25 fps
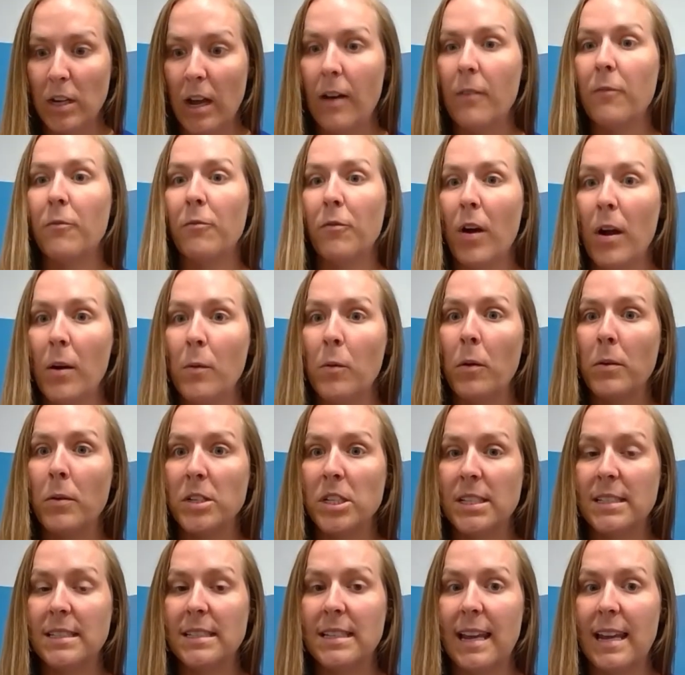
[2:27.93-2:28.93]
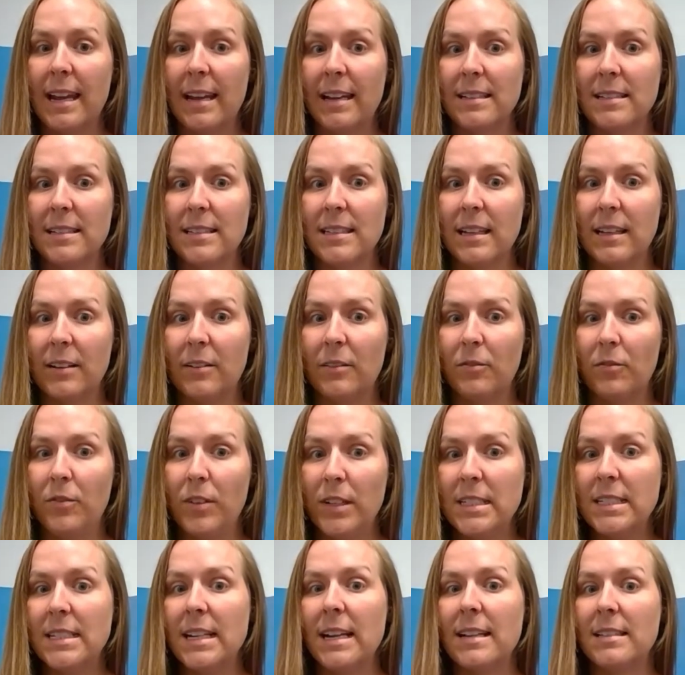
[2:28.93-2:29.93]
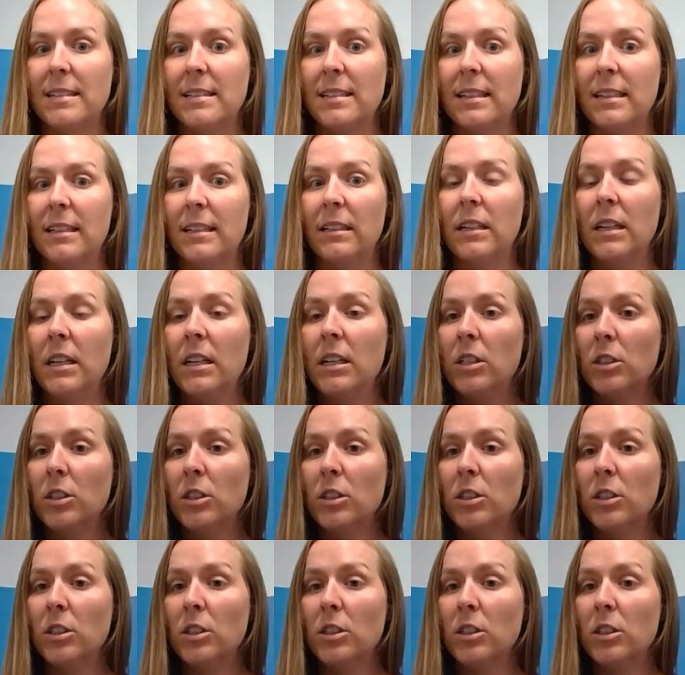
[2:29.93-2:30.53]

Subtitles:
upfront what we should say is that fit testing